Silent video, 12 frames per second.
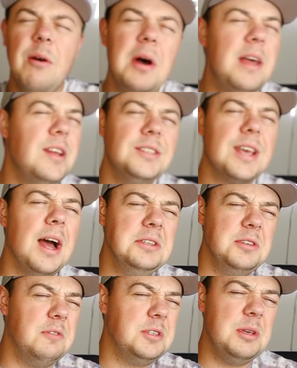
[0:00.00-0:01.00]
know what, there's
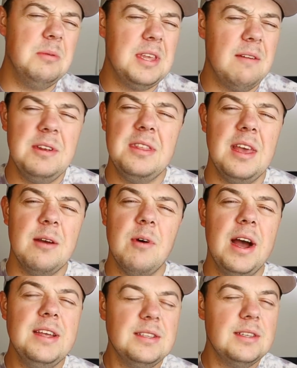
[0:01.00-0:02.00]
controversy with everything.
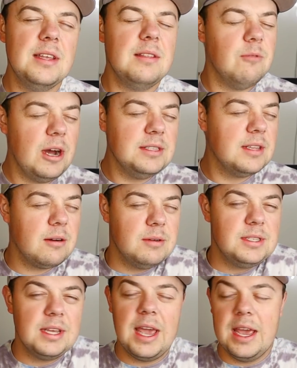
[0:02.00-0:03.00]
Why is that? Why is that
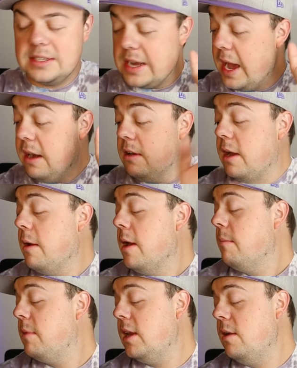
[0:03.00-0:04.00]
always the case? I don't know.
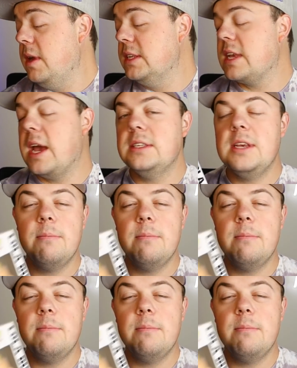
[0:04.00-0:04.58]
But anyways, guys,